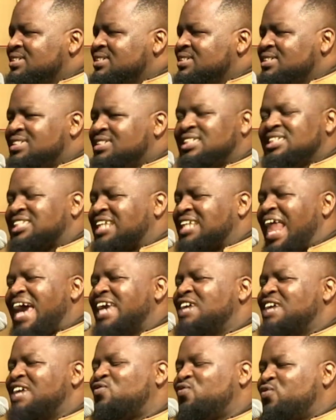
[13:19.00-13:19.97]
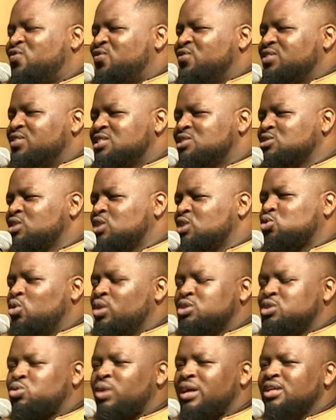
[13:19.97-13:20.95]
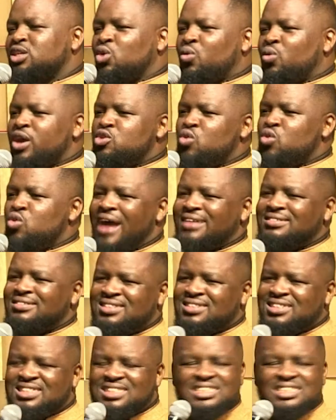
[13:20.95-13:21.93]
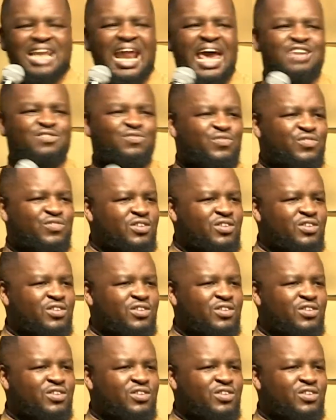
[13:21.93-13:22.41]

It is life. It's not always going the way you want. It is life.